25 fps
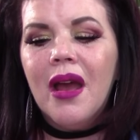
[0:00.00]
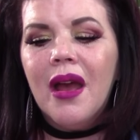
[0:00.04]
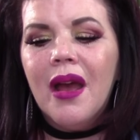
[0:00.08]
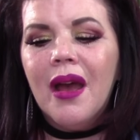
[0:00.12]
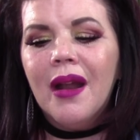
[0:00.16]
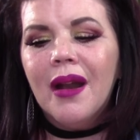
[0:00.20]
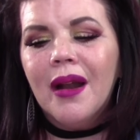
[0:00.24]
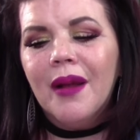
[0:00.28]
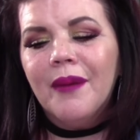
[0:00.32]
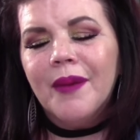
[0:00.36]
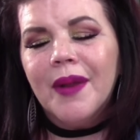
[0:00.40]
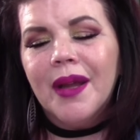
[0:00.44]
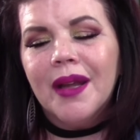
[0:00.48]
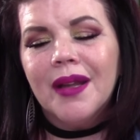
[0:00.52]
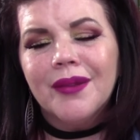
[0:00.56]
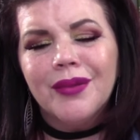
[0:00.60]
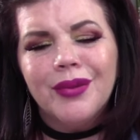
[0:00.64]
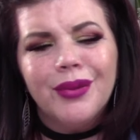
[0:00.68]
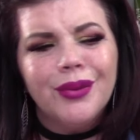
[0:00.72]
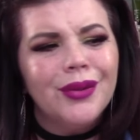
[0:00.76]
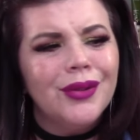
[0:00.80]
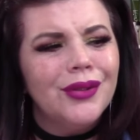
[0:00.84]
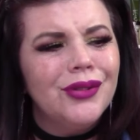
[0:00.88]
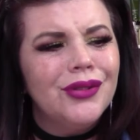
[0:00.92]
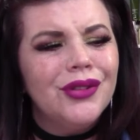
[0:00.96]
And I'm like,
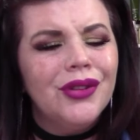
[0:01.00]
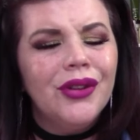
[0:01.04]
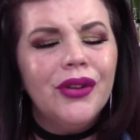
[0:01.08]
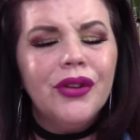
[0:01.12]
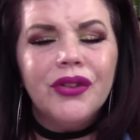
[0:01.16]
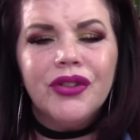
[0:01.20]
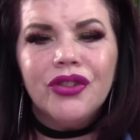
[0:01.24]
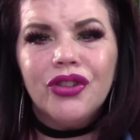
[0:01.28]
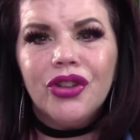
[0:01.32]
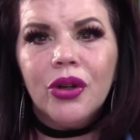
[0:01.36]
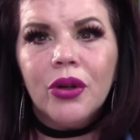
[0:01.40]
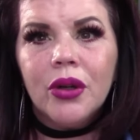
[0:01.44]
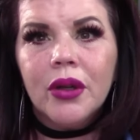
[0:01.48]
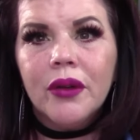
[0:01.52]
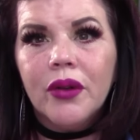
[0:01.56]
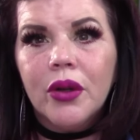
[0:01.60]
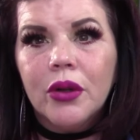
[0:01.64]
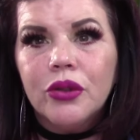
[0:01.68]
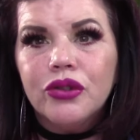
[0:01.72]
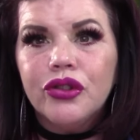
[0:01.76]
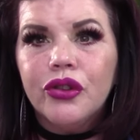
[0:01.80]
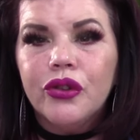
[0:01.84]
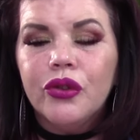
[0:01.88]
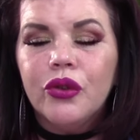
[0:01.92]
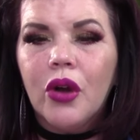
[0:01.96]
she don't even know
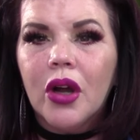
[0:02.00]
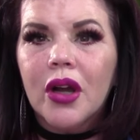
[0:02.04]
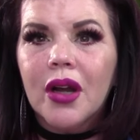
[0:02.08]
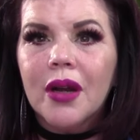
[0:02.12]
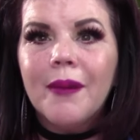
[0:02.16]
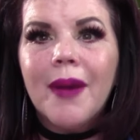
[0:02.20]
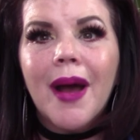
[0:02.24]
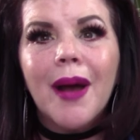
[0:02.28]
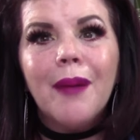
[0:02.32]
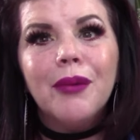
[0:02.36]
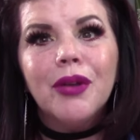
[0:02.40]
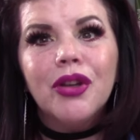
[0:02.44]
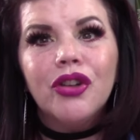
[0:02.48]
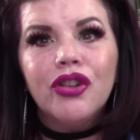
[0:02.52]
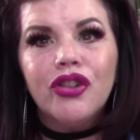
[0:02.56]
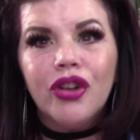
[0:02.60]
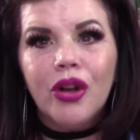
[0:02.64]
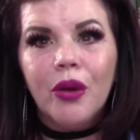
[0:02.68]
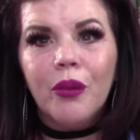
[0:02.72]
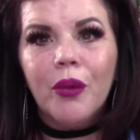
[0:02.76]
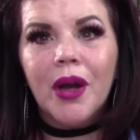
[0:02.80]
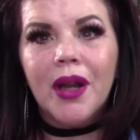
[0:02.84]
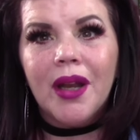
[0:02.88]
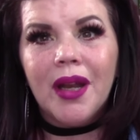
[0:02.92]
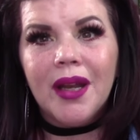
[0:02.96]
what she's talking about, because you
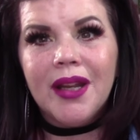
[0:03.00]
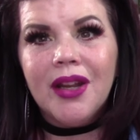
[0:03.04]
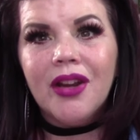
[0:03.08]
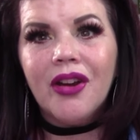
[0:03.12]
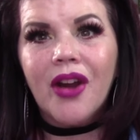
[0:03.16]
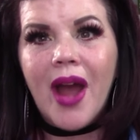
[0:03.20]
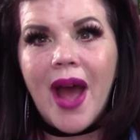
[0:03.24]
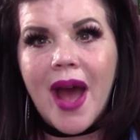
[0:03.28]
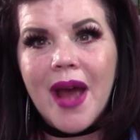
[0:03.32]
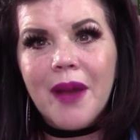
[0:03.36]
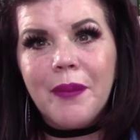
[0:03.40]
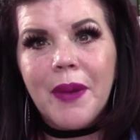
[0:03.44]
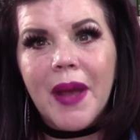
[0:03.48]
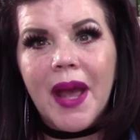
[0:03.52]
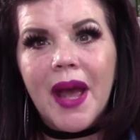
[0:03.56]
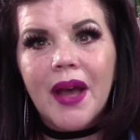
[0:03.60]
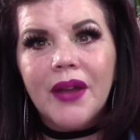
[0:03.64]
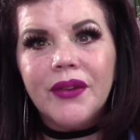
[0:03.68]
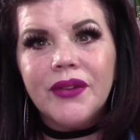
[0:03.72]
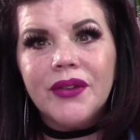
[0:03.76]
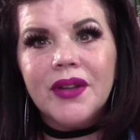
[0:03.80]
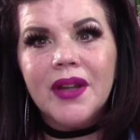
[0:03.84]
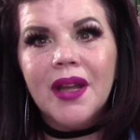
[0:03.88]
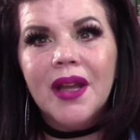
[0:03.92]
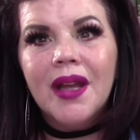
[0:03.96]
know what? A year had
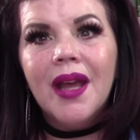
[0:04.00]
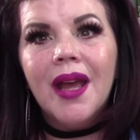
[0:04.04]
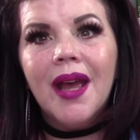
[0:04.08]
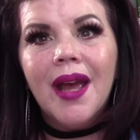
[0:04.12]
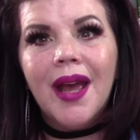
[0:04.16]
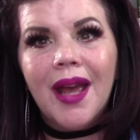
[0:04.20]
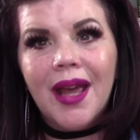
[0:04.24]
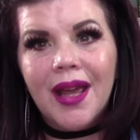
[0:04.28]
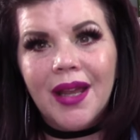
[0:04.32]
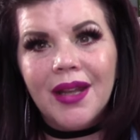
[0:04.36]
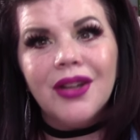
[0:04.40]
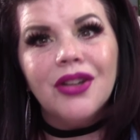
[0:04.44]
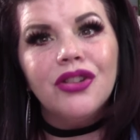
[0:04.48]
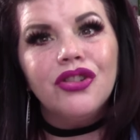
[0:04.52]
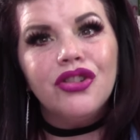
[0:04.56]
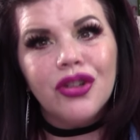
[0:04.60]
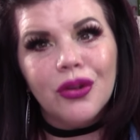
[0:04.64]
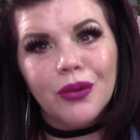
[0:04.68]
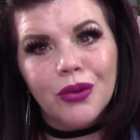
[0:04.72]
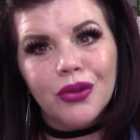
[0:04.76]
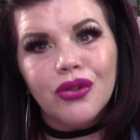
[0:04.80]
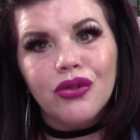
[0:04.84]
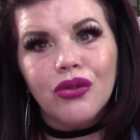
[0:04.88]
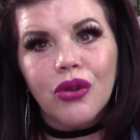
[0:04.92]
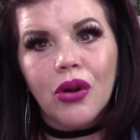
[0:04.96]
passed, and she
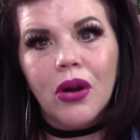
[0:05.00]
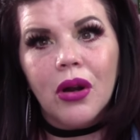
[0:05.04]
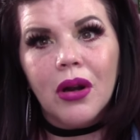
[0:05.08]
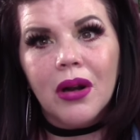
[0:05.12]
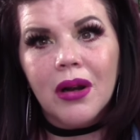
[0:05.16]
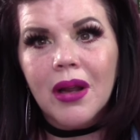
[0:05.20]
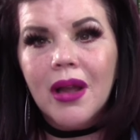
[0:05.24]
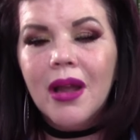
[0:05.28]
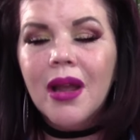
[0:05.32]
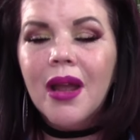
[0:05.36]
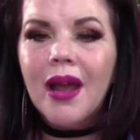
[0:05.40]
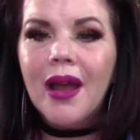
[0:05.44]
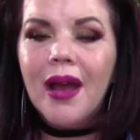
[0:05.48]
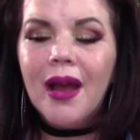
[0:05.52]
was wrong.